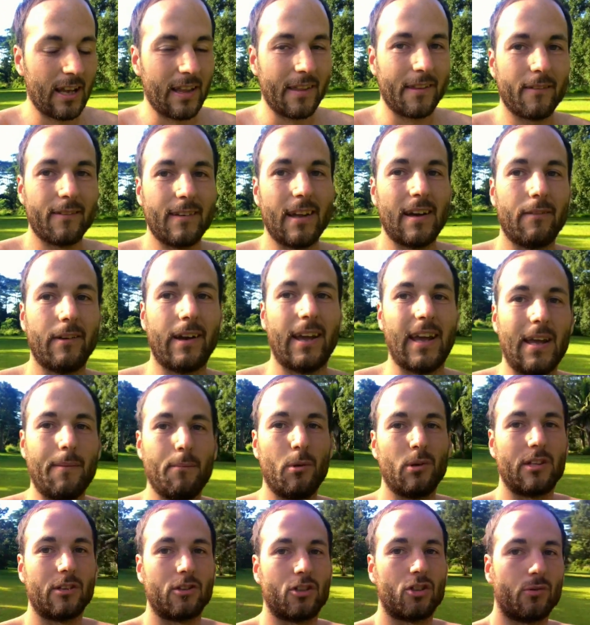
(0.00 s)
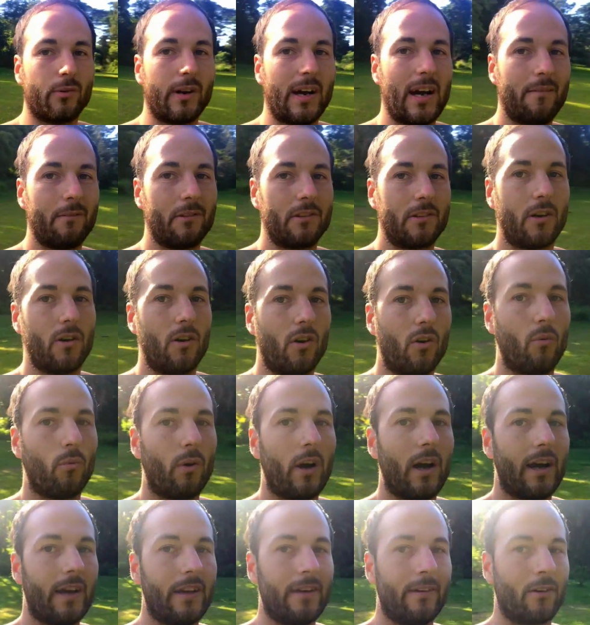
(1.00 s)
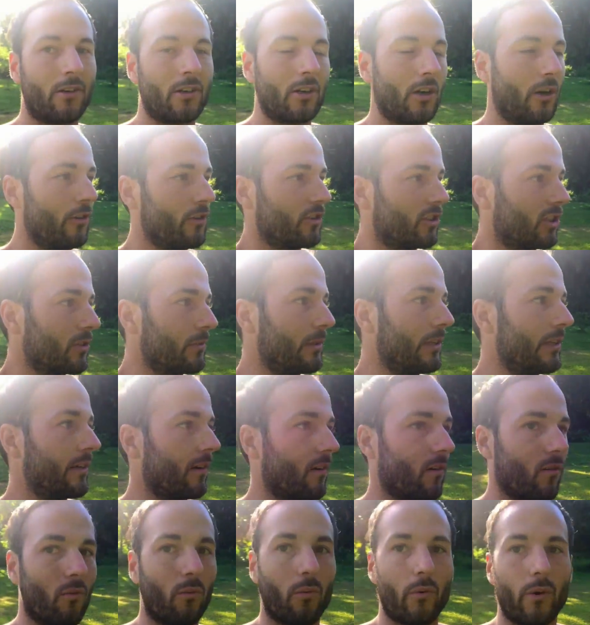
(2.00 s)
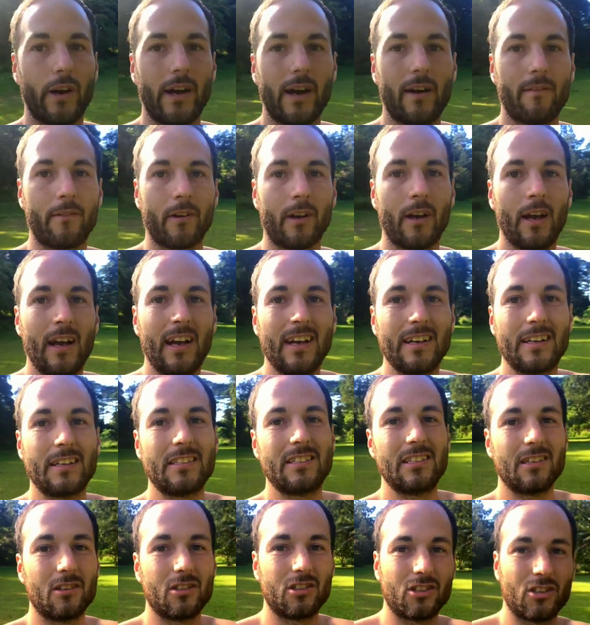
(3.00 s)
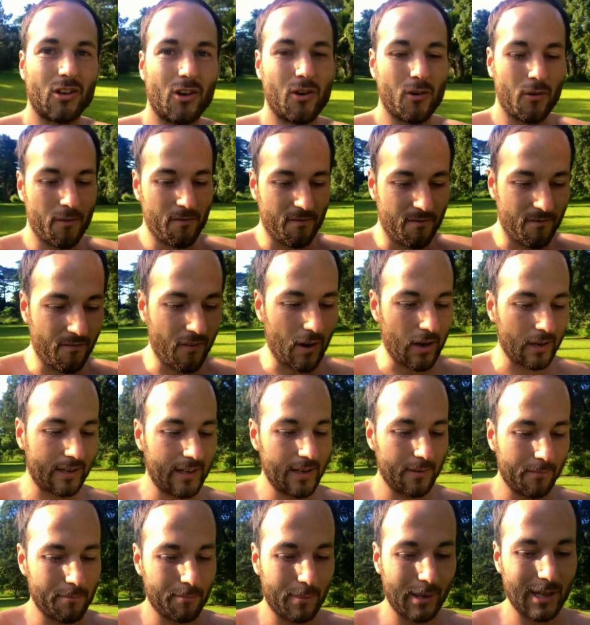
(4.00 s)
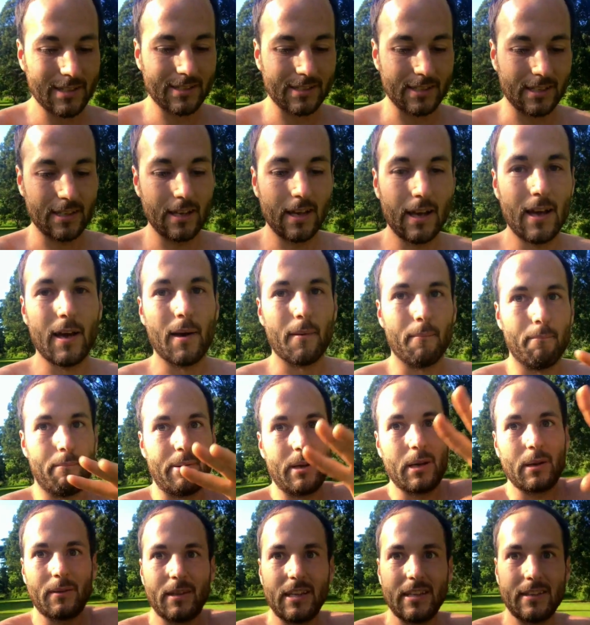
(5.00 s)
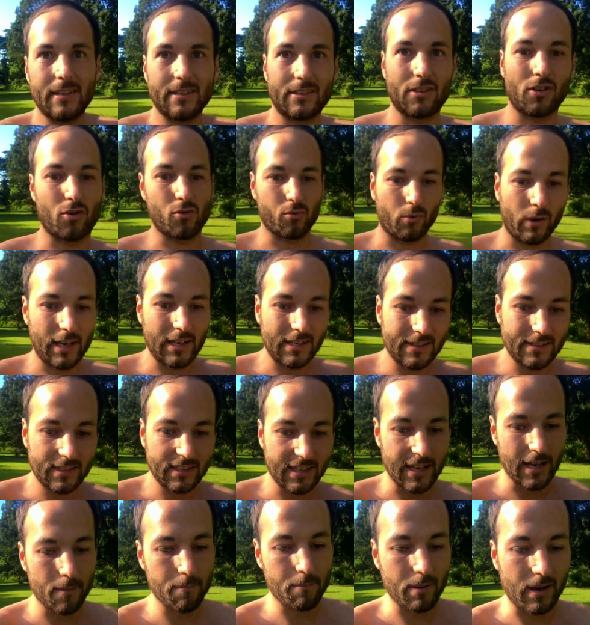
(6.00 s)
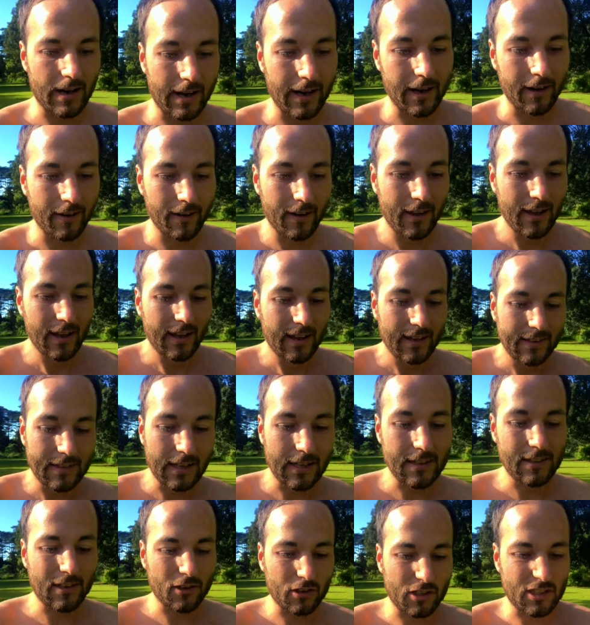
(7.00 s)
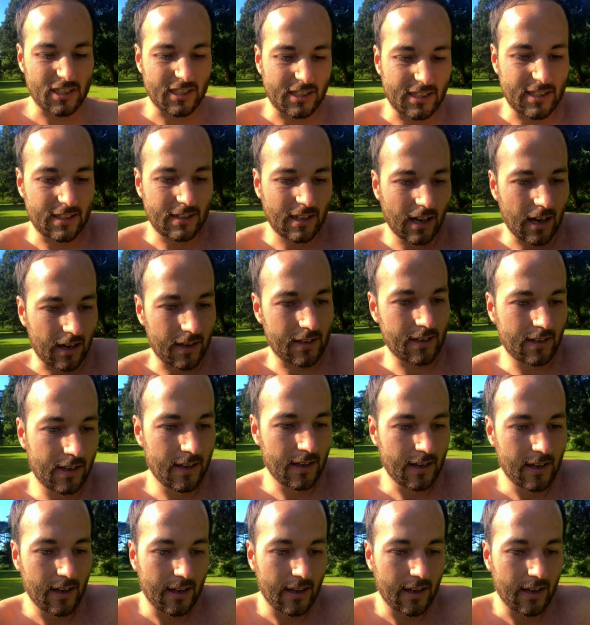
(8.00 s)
They're never able to travel to Hawaii or Costa Rica or wherever because they're so fucking busy building this crazy empire that they're stuck